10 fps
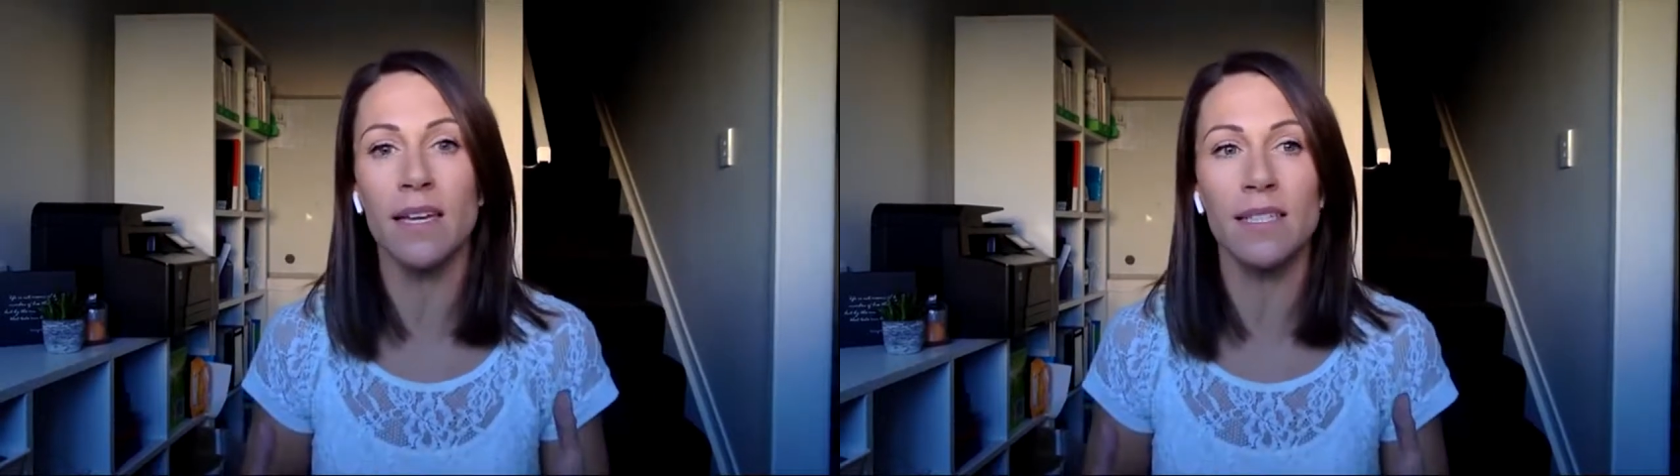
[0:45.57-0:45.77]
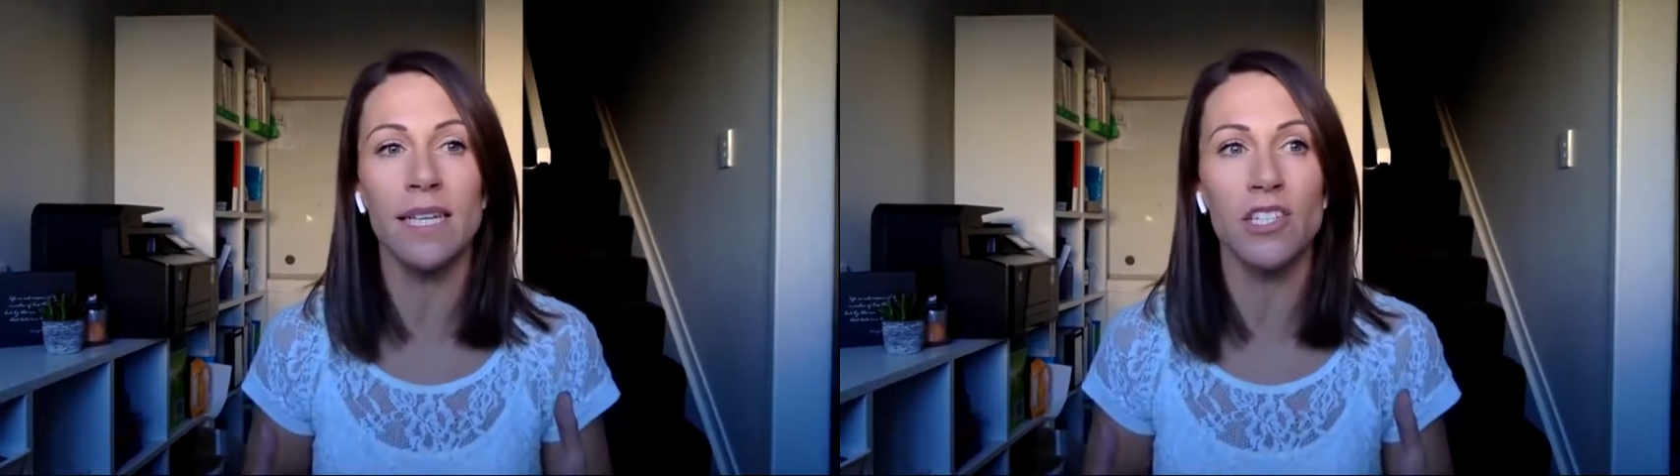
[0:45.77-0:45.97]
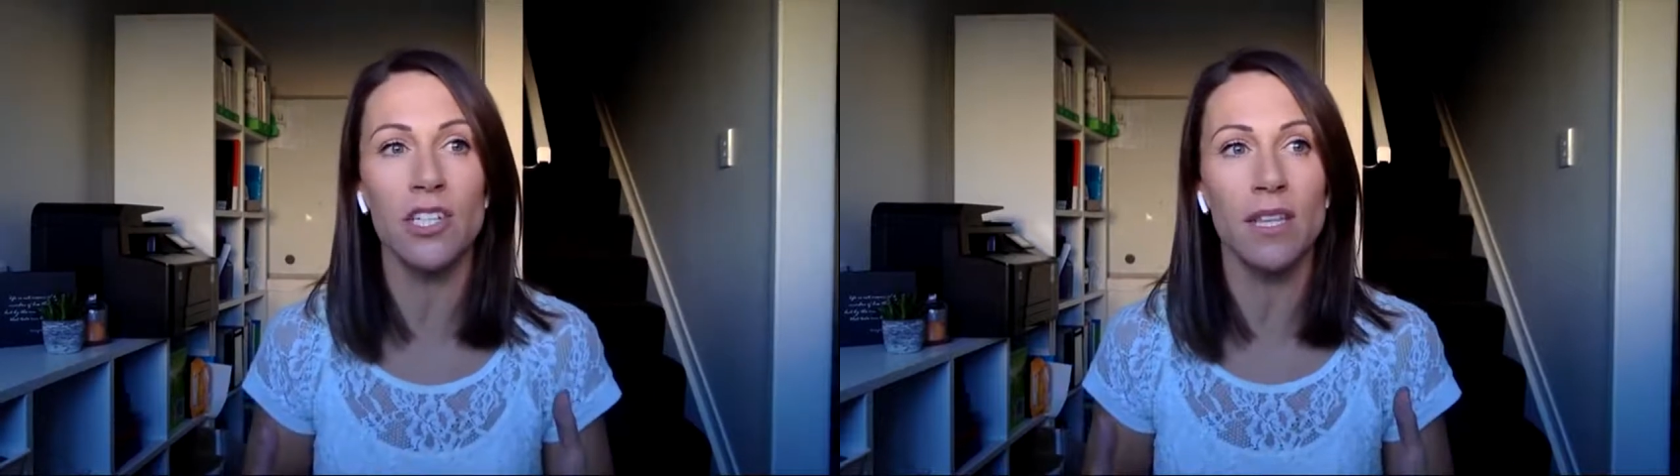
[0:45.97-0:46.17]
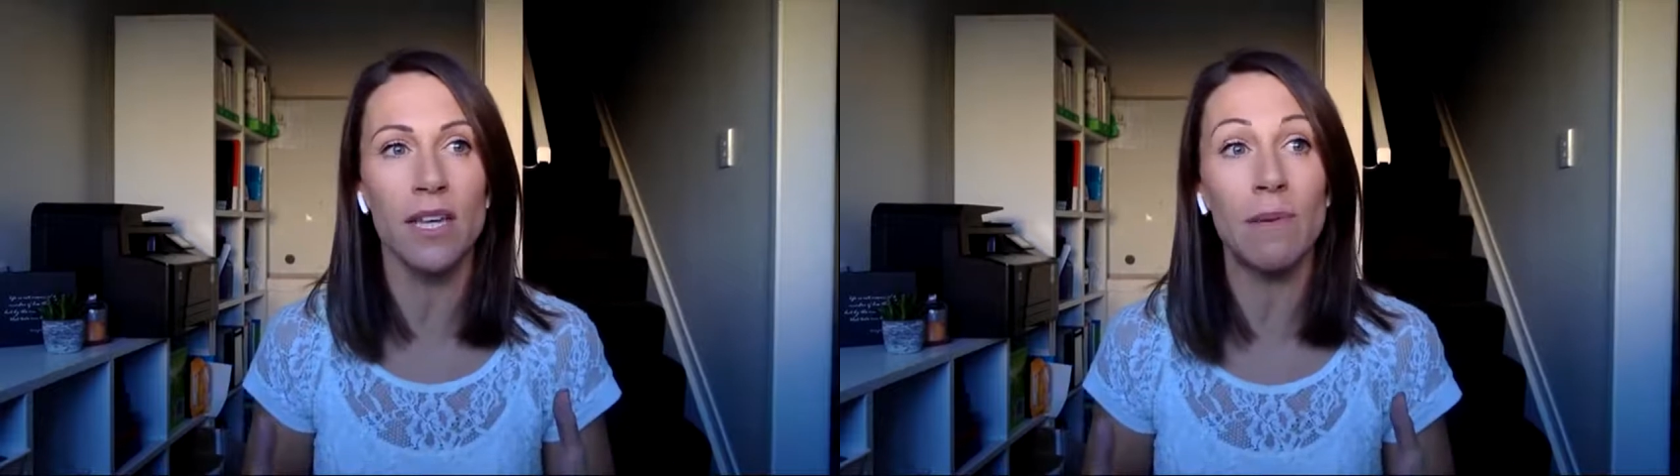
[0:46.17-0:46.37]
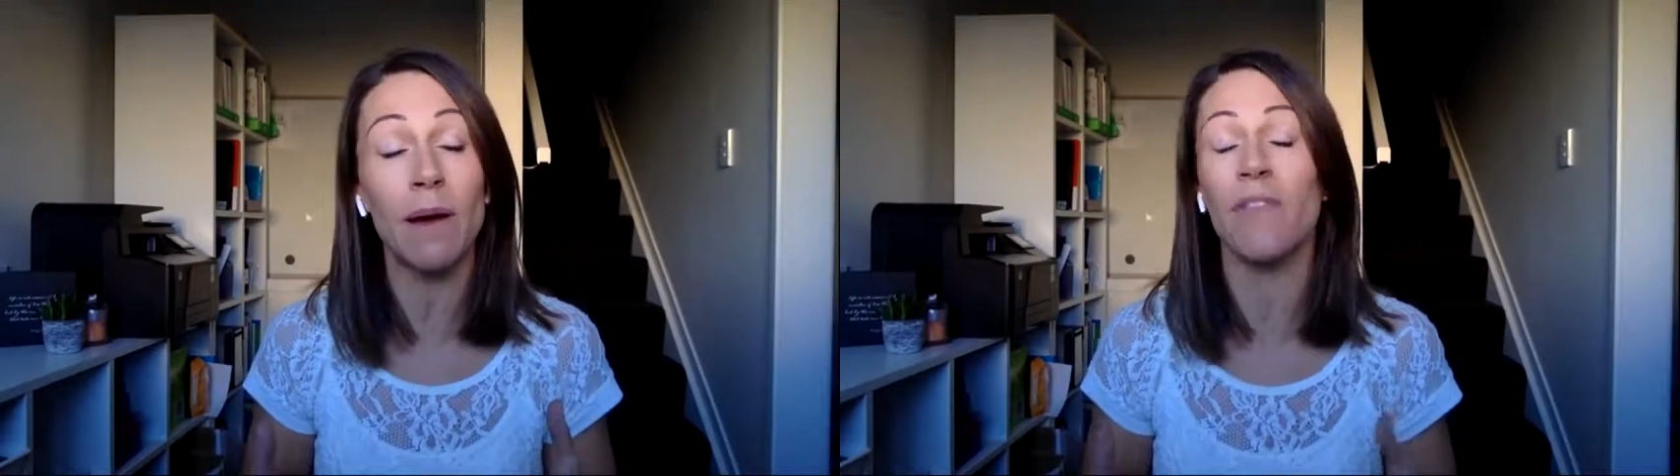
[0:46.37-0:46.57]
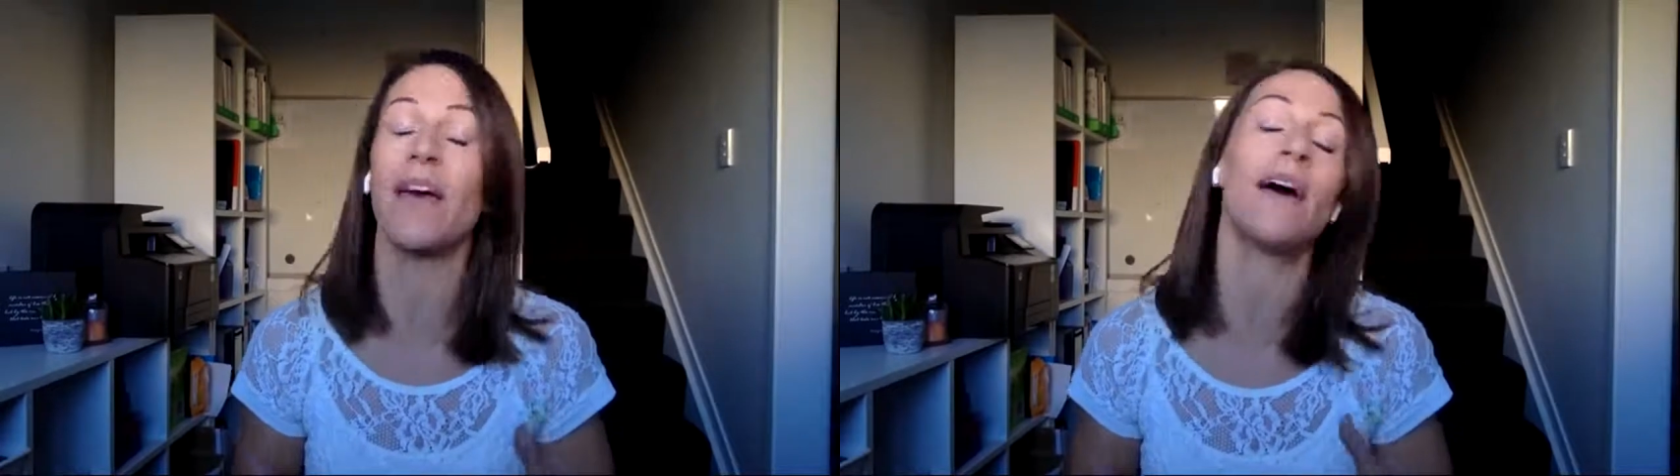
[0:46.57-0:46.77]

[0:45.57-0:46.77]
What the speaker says: things is actually to think about the